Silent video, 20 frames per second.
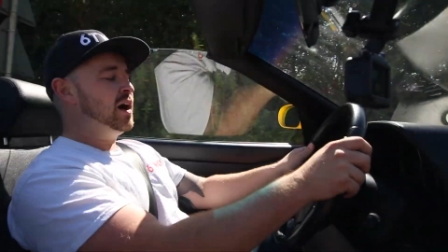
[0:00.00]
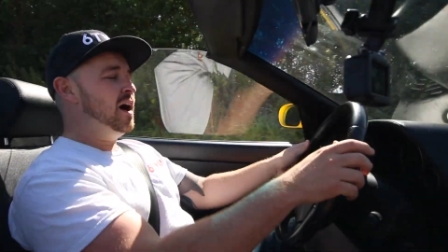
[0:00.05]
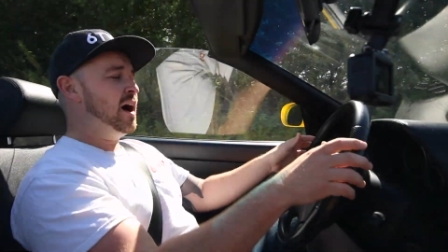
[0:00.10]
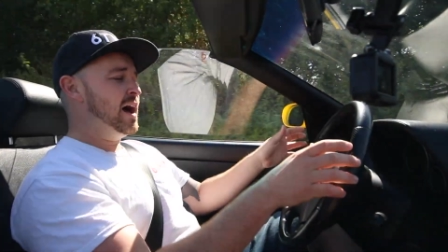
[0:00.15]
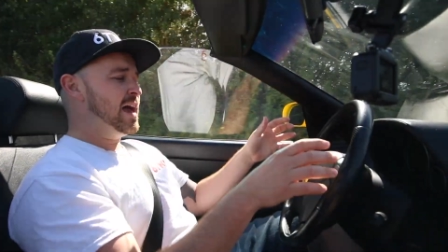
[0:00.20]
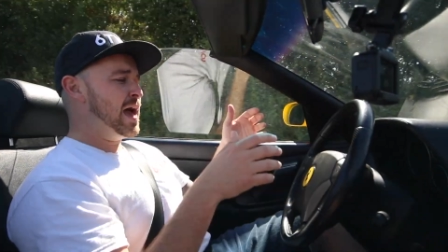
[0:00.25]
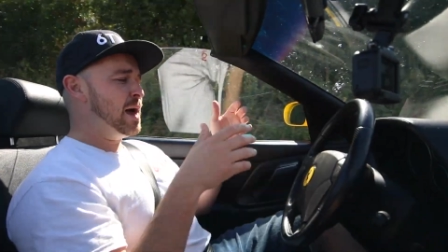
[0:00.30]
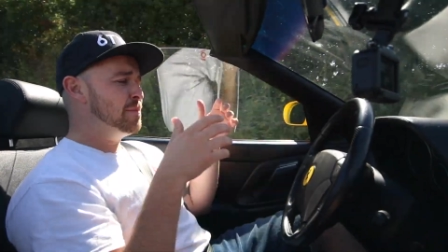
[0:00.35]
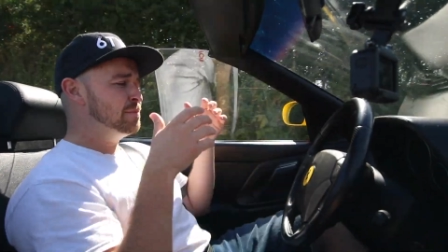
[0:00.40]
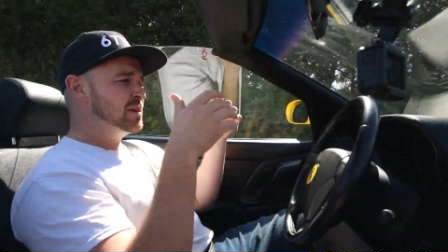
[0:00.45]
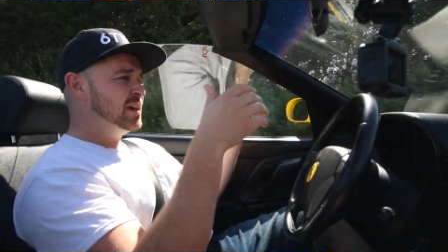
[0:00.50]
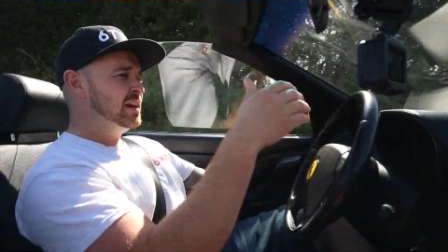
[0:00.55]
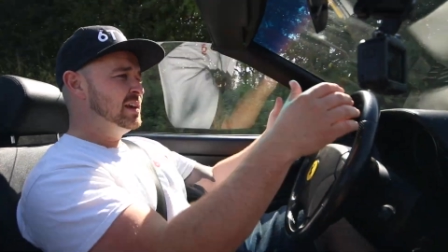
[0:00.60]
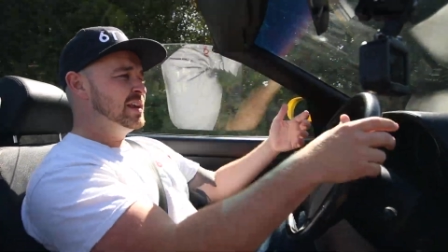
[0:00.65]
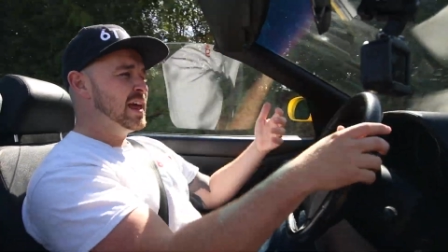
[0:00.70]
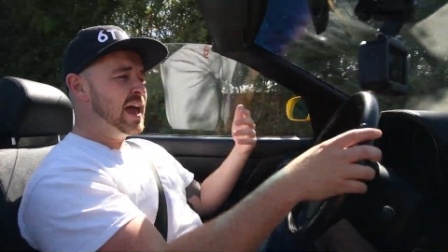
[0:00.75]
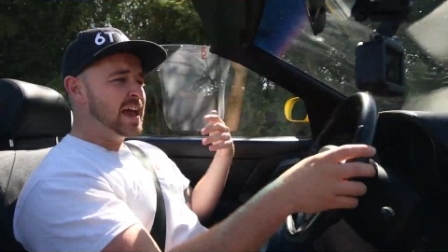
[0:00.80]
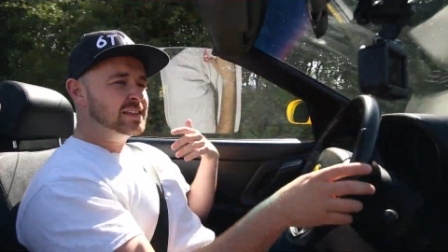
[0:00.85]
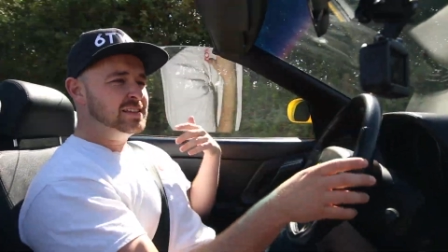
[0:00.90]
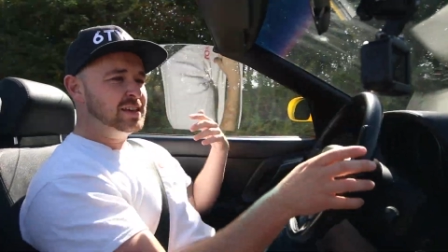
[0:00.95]
I am
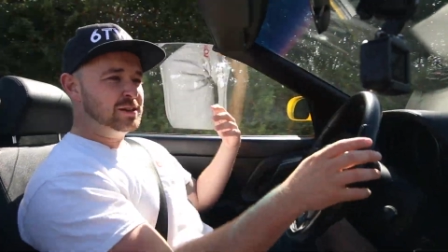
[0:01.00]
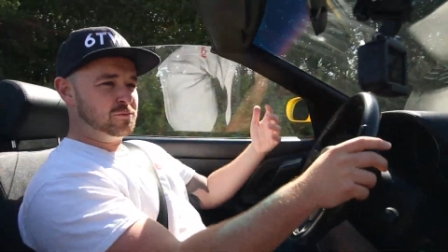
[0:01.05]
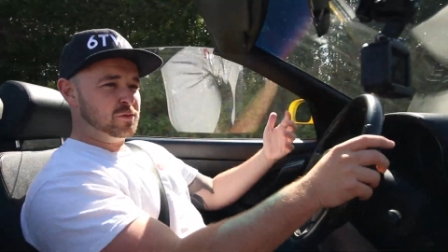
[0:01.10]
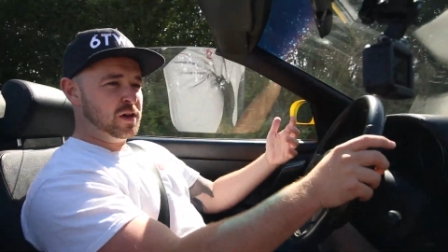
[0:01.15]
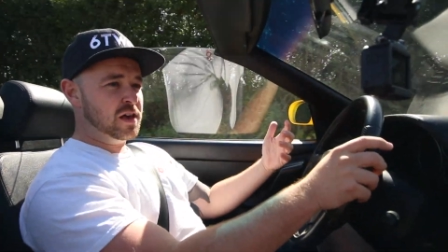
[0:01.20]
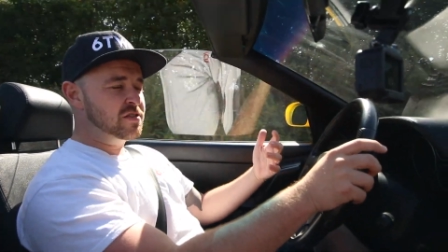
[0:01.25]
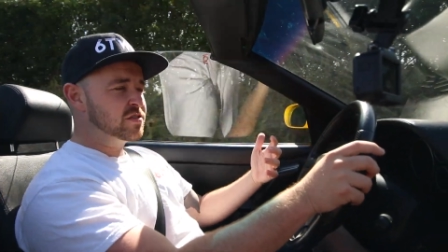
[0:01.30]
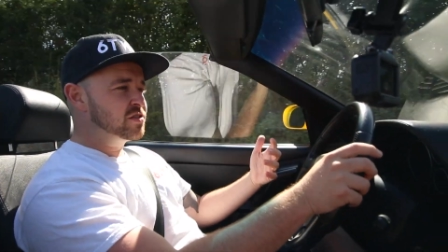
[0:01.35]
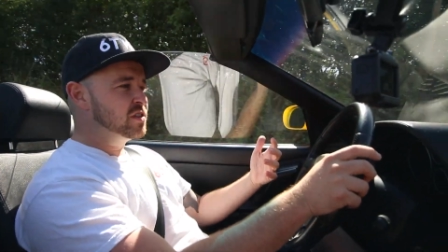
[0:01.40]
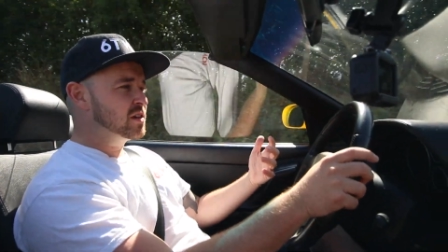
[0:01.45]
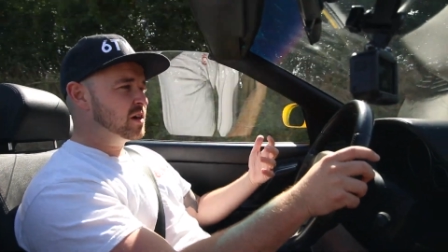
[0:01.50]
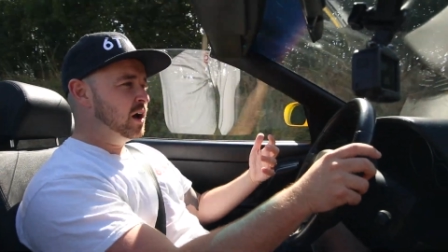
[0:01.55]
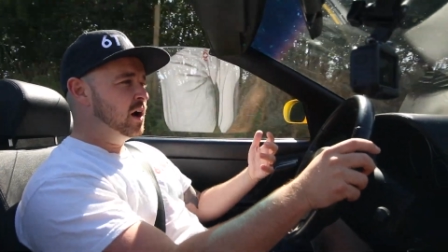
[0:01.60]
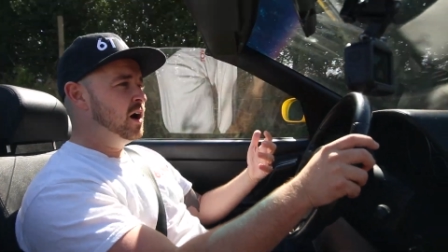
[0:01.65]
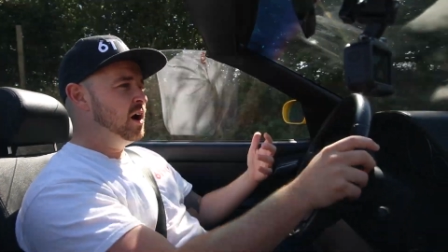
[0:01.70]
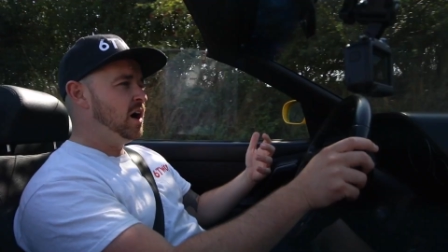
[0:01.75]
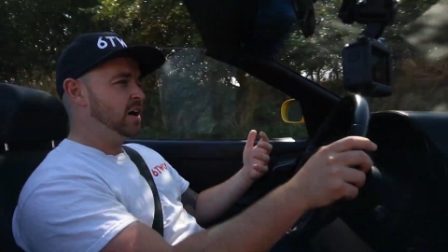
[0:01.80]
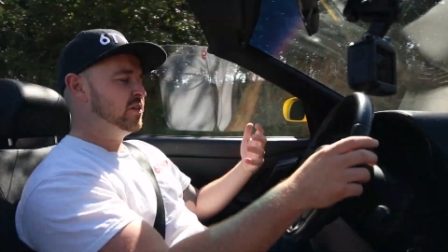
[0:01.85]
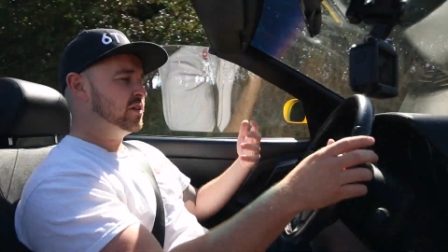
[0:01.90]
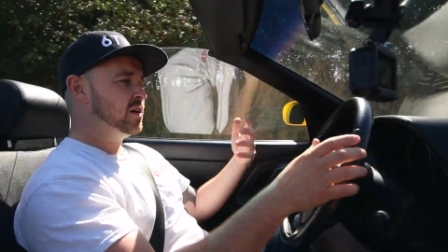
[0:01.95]
connected with the
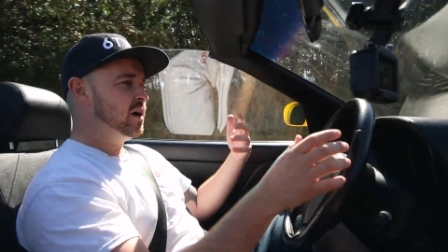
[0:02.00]
car.